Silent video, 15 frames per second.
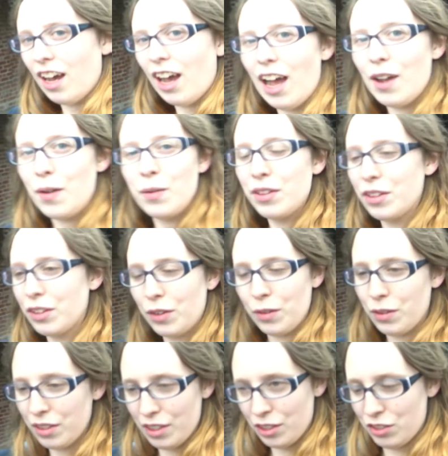I wouldn't
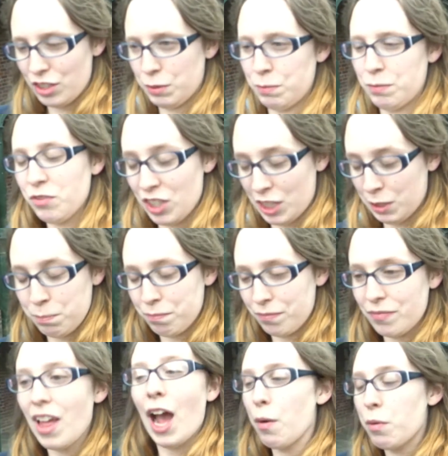go in there
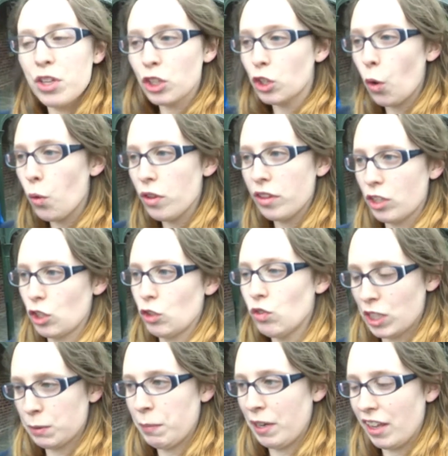to
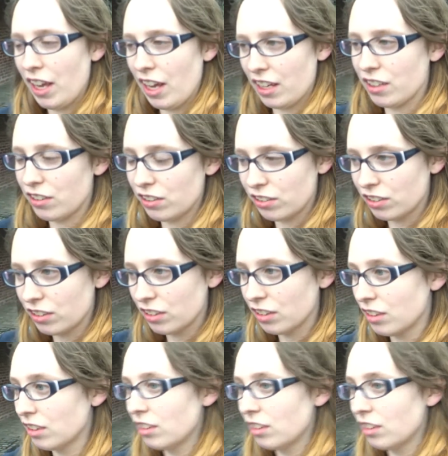risk my life.